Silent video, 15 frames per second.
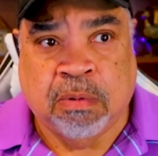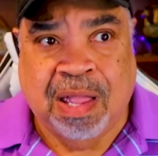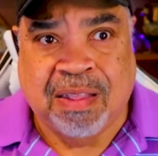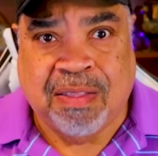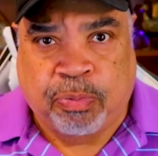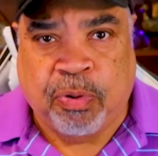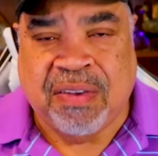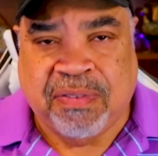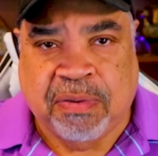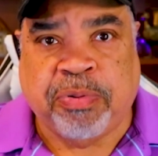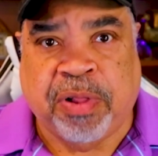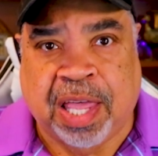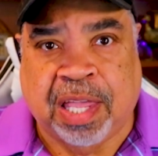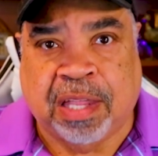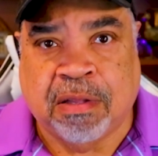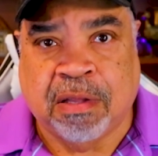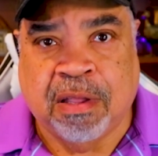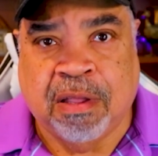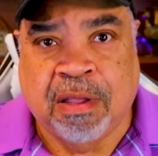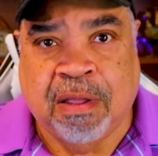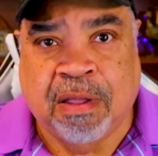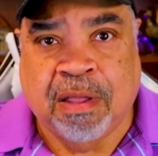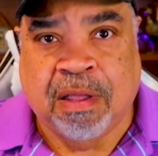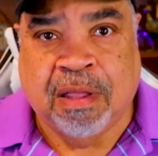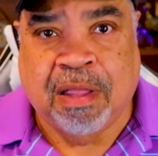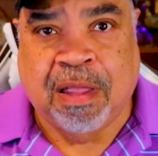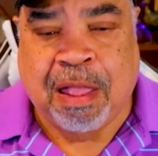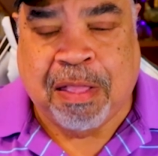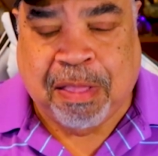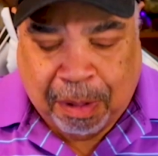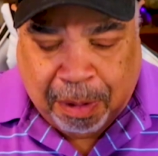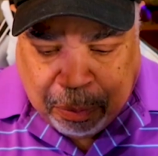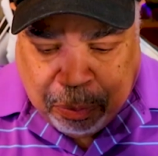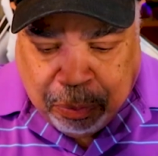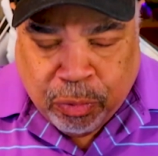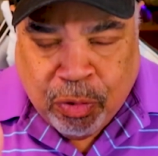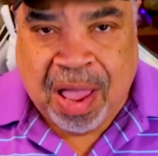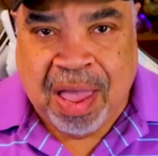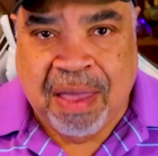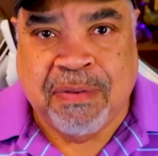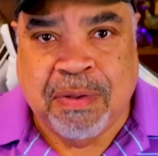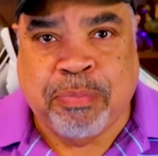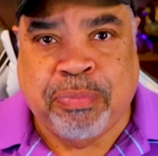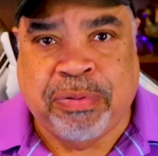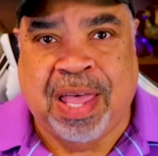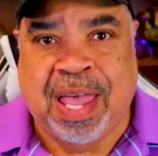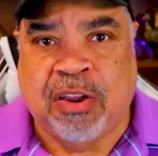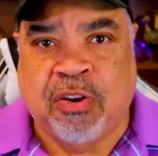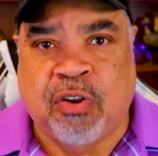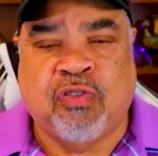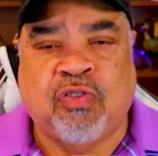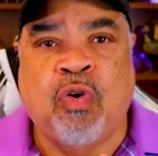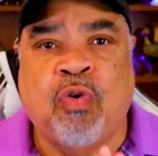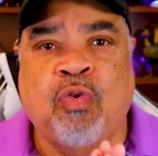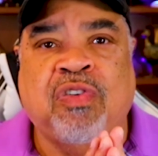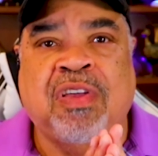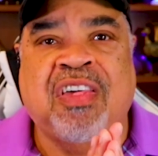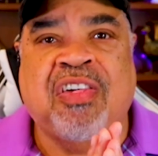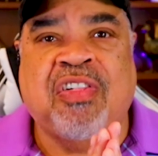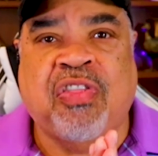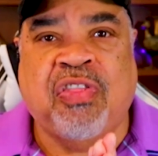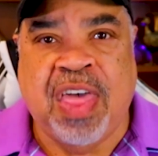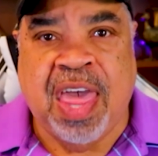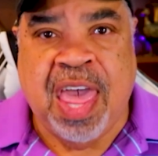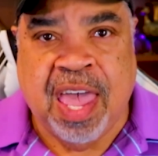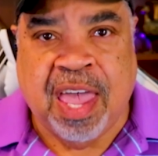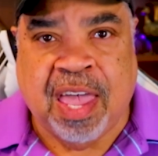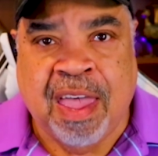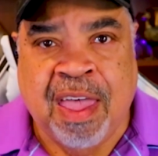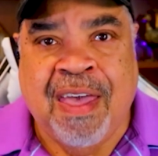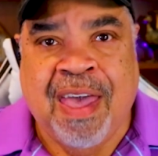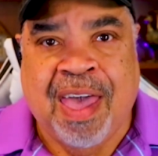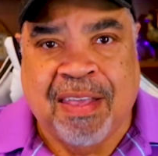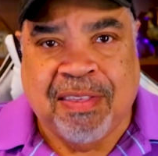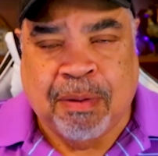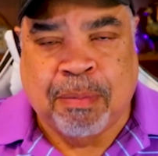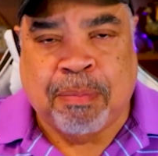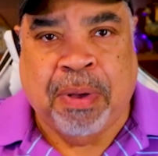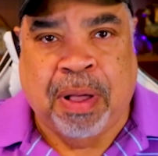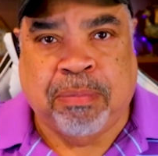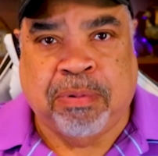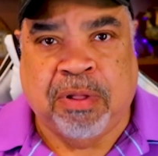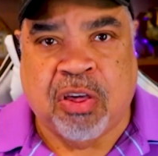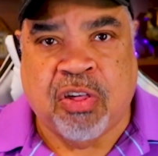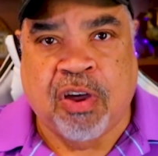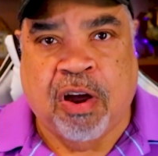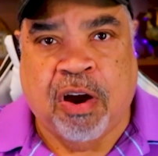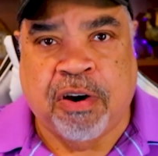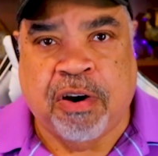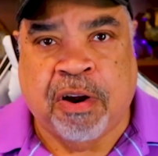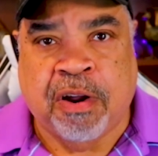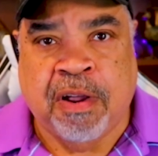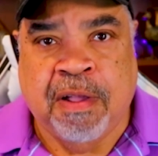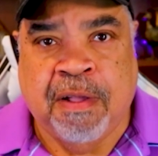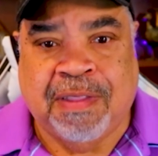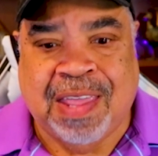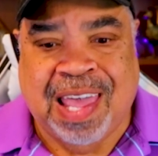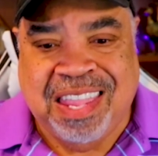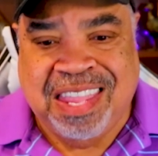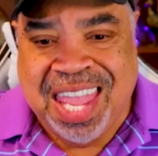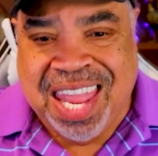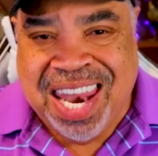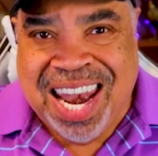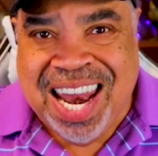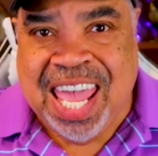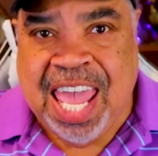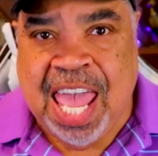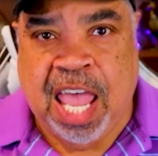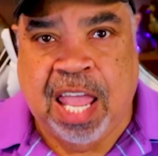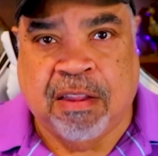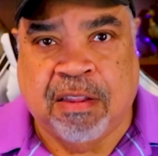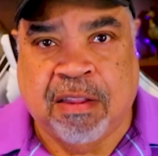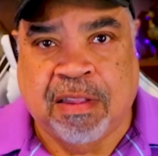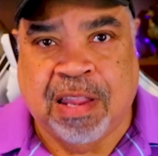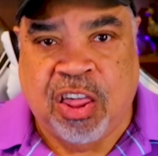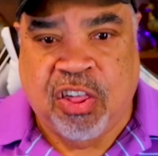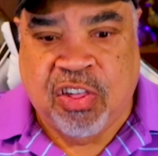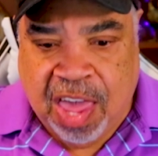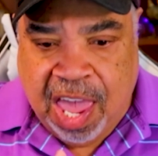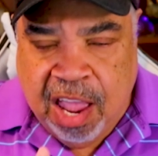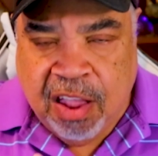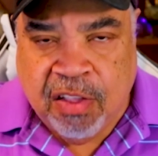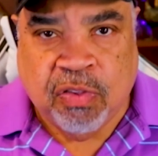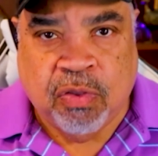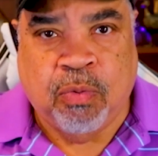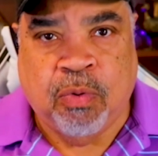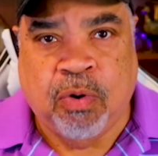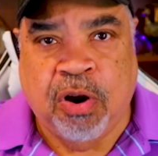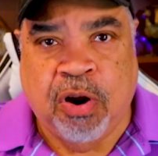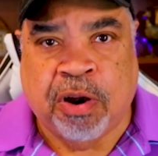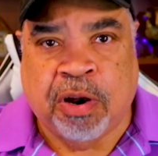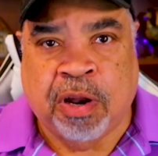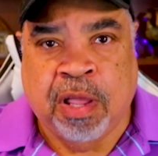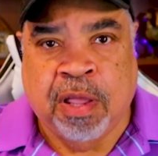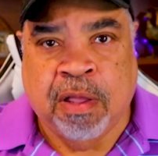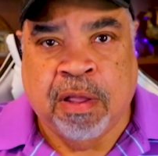That's a private plane. That's a private plane. There's no such thing as a public charter. They did it again. They changed the word.